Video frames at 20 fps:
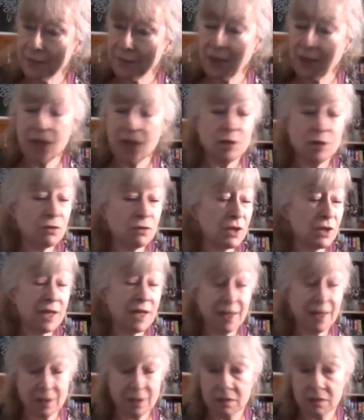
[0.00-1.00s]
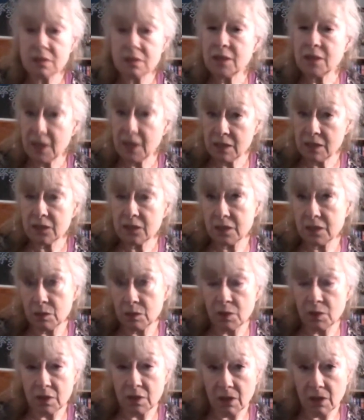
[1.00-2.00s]
and you've got Nyetel. Nyetel is the
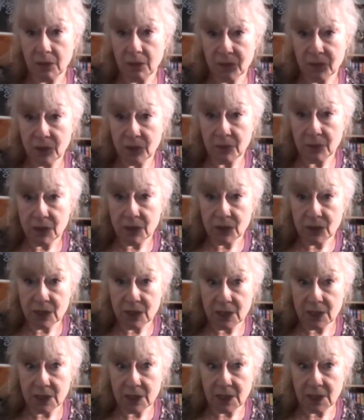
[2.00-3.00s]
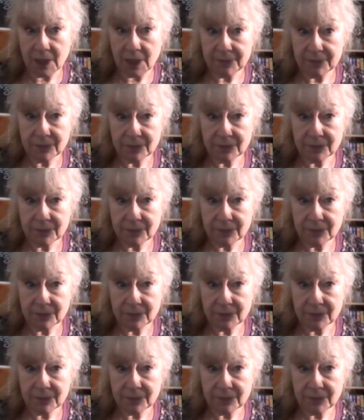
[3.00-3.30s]
one that I'm going to be using today.